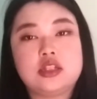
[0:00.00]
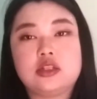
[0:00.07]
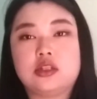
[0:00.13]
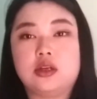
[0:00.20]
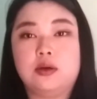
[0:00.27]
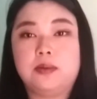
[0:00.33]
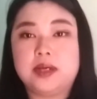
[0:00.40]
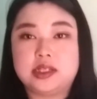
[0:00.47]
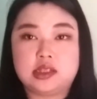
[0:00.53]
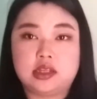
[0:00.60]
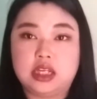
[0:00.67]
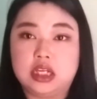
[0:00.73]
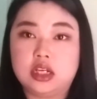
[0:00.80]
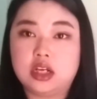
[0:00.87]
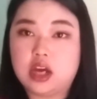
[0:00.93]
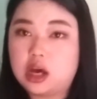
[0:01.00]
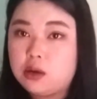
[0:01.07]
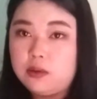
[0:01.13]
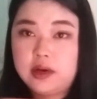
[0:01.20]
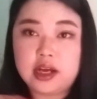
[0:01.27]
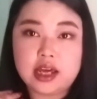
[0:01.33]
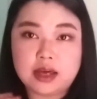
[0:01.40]
so basically not
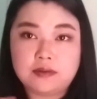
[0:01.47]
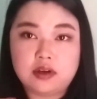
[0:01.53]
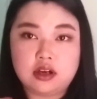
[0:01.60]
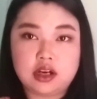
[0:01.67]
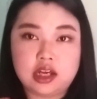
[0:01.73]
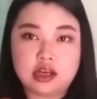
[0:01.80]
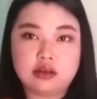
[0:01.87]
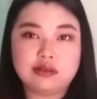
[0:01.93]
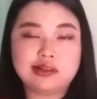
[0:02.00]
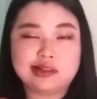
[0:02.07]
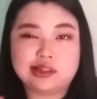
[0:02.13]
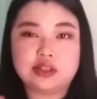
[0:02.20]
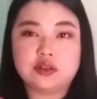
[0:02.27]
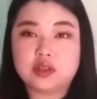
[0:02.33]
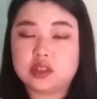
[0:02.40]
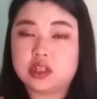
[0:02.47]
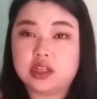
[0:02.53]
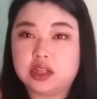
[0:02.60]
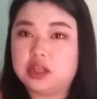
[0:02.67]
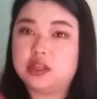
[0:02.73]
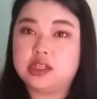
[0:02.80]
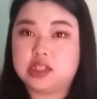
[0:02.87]
what I have on now because you
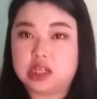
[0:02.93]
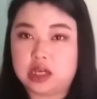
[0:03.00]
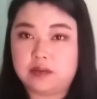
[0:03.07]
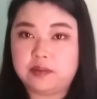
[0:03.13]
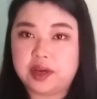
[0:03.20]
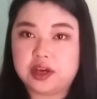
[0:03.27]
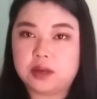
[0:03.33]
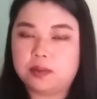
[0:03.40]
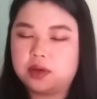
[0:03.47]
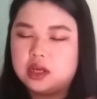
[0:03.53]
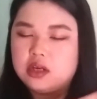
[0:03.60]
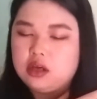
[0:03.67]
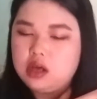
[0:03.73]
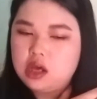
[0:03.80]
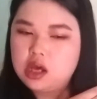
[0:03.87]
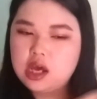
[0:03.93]
clearly see I have makeup on,